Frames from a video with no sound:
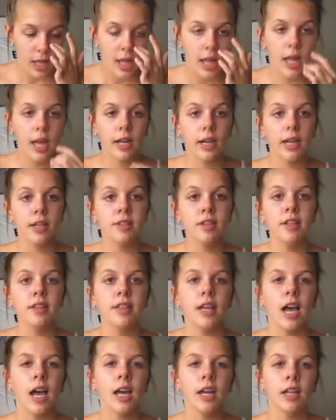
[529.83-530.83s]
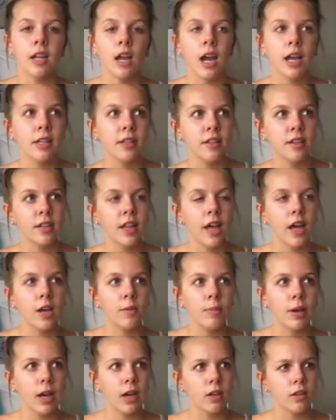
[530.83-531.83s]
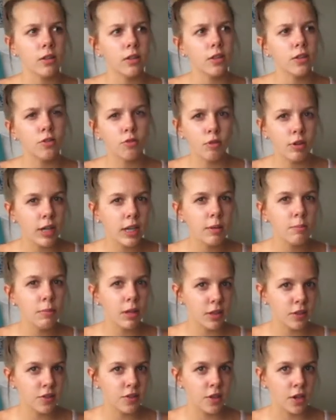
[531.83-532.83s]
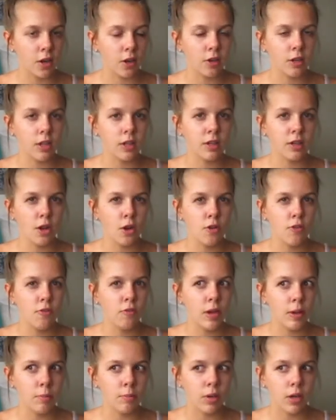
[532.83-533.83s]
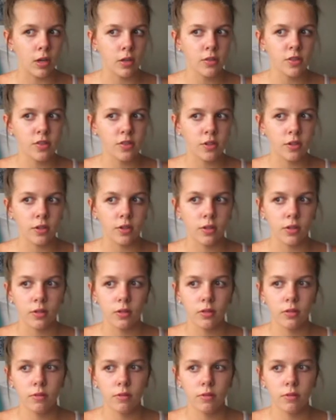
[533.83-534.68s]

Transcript: And I did that, and I did that about 3 months ago in November. So